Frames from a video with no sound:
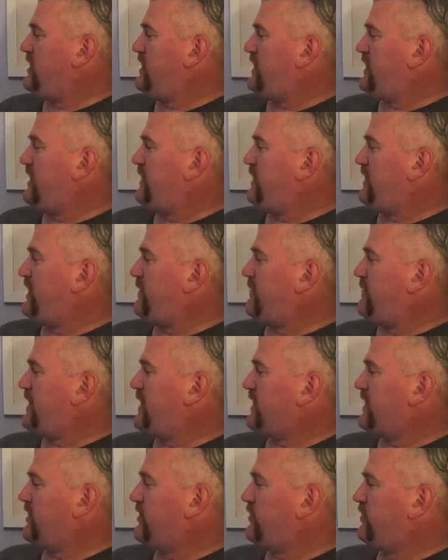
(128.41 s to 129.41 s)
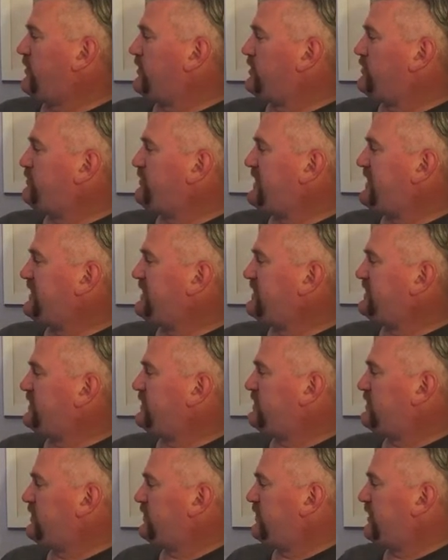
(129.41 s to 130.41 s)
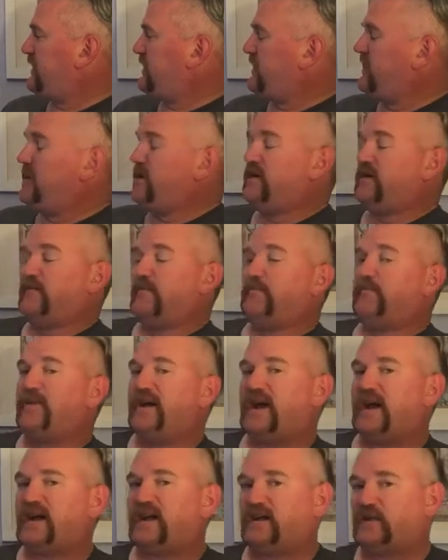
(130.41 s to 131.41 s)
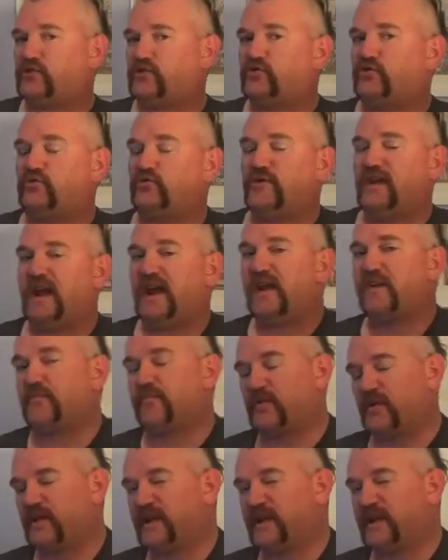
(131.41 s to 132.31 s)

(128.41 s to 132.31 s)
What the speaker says: and then back across past Stirling, back to Edinburgh.